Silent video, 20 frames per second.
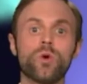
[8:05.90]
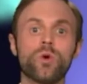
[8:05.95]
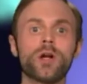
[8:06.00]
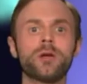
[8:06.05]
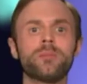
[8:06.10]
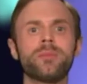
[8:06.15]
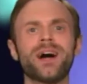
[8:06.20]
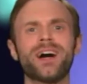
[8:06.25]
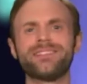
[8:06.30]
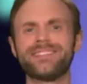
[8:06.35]
is the
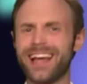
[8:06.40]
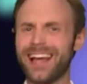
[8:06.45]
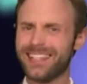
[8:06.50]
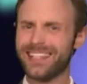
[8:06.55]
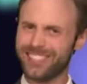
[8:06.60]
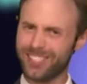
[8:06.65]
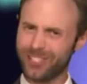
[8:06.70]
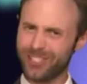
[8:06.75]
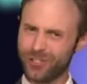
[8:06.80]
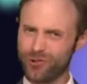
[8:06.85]
one about
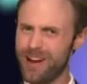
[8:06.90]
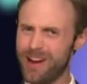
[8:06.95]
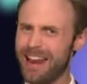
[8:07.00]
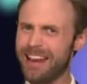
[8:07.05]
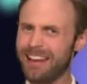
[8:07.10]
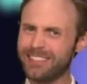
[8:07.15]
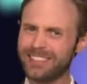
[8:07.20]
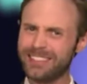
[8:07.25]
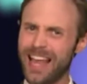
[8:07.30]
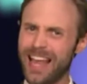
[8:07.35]
that
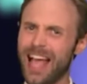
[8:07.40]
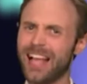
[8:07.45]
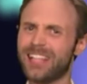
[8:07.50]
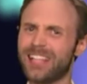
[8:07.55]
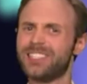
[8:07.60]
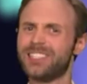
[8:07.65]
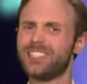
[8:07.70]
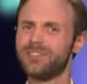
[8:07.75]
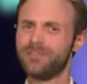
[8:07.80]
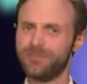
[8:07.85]
strange,
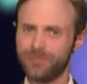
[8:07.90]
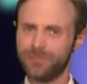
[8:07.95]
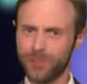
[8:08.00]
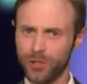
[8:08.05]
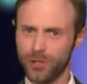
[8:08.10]
nasty